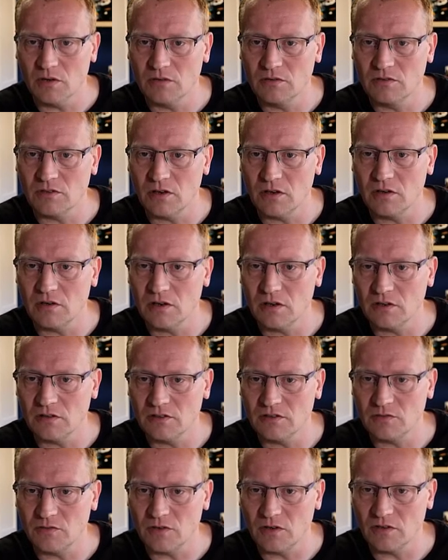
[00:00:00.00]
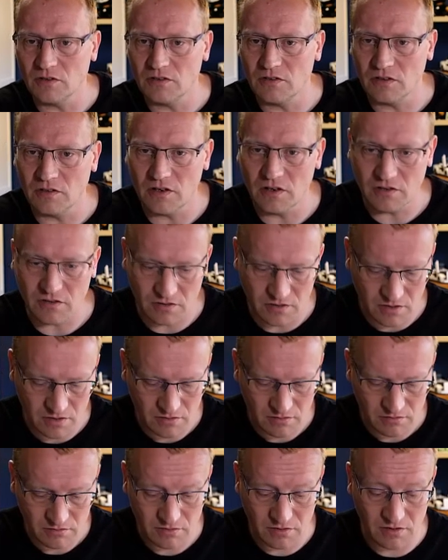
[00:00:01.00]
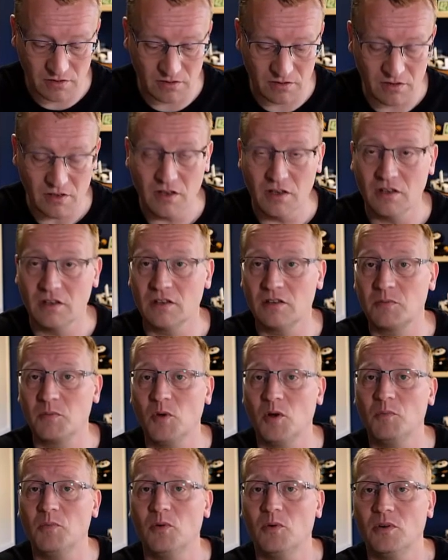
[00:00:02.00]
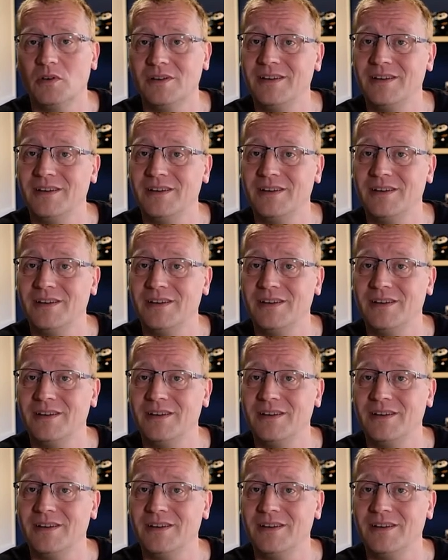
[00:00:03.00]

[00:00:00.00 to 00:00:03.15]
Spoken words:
Sorry, I just forgot to set the entity. Small point.